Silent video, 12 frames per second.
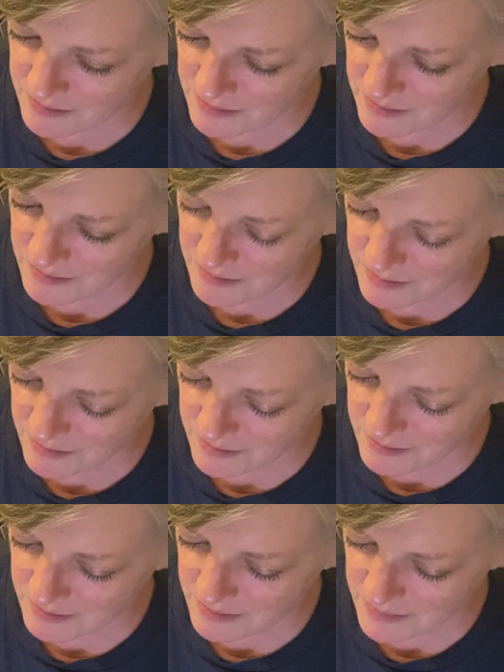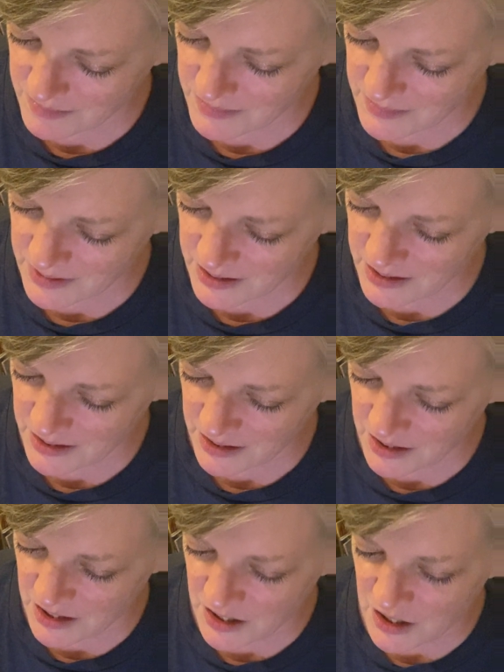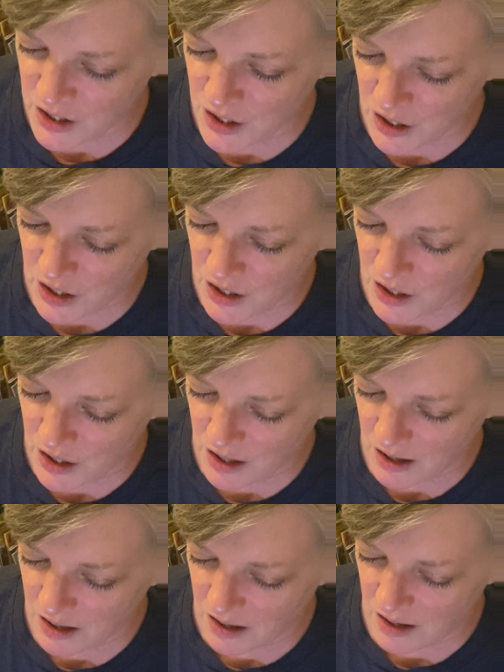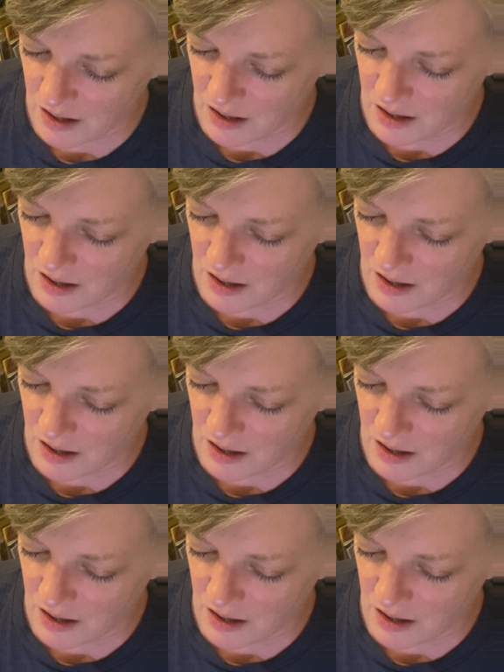(no one is talking)